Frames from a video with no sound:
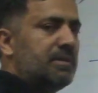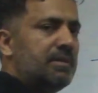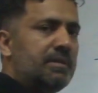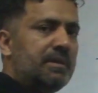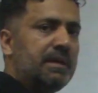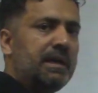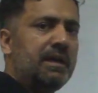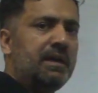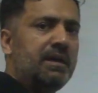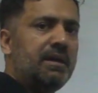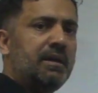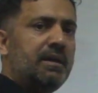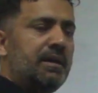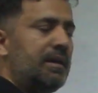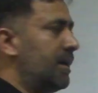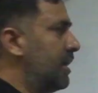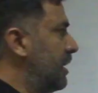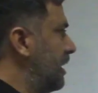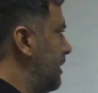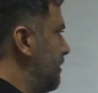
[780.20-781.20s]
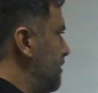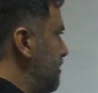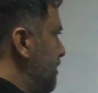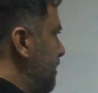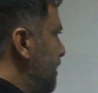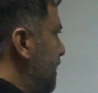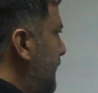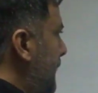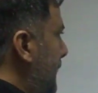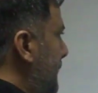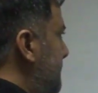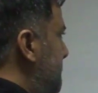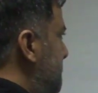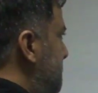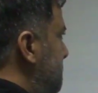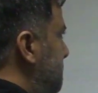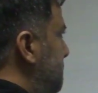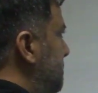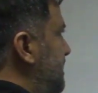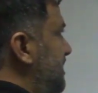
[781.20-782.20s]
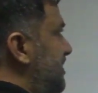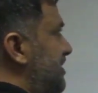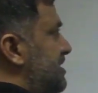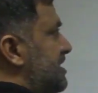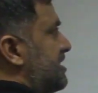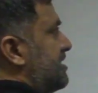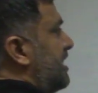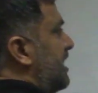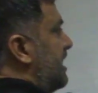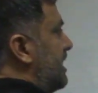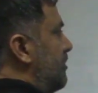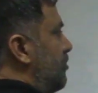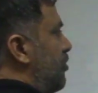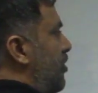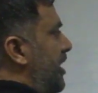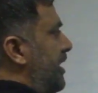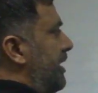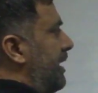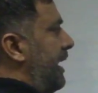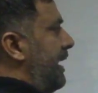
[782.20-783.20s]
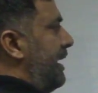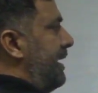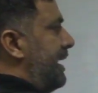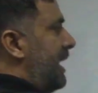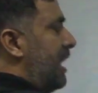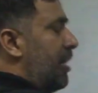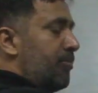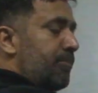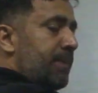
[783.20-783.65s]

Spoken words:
Yeah, this is the starting point, and now